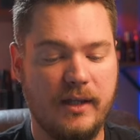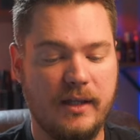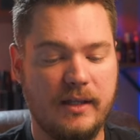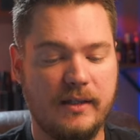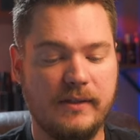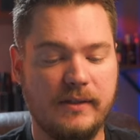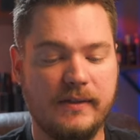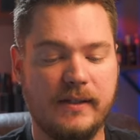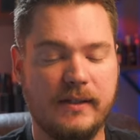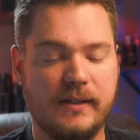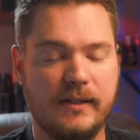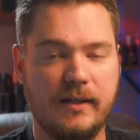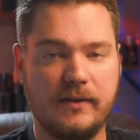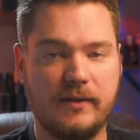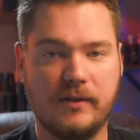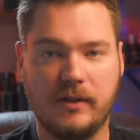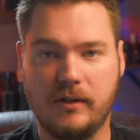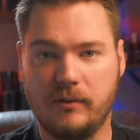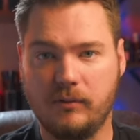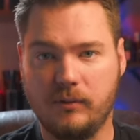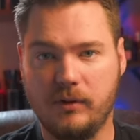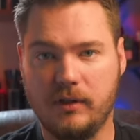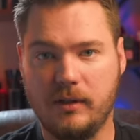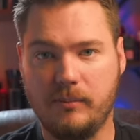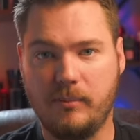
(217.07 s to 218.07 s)
it is it
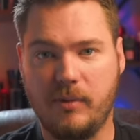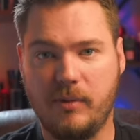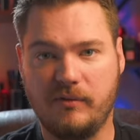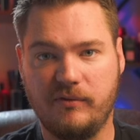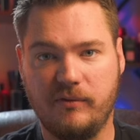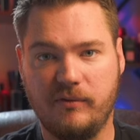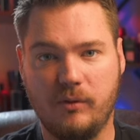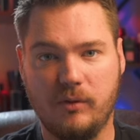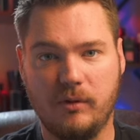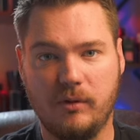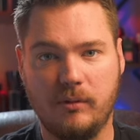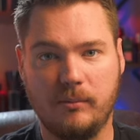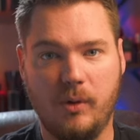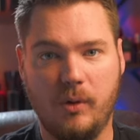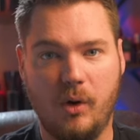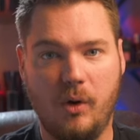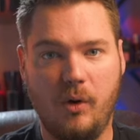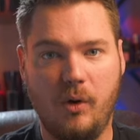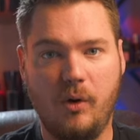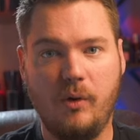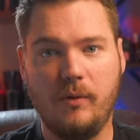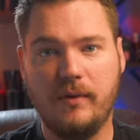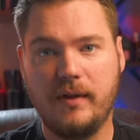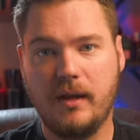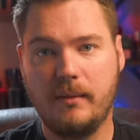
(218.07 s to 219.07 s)
doesn't really perform
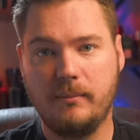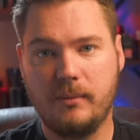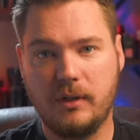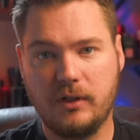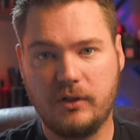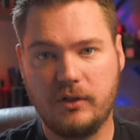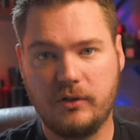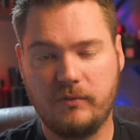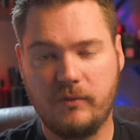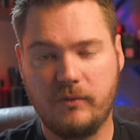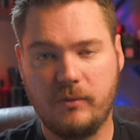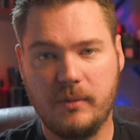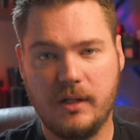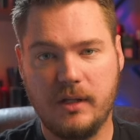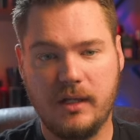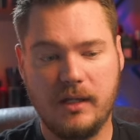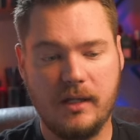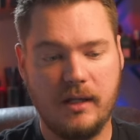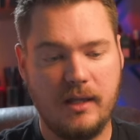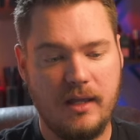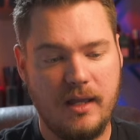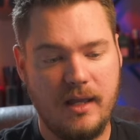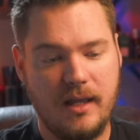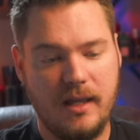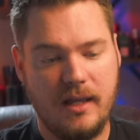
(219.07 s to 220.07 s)
all that much for
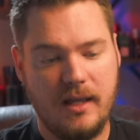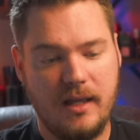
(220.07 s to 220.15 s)
me,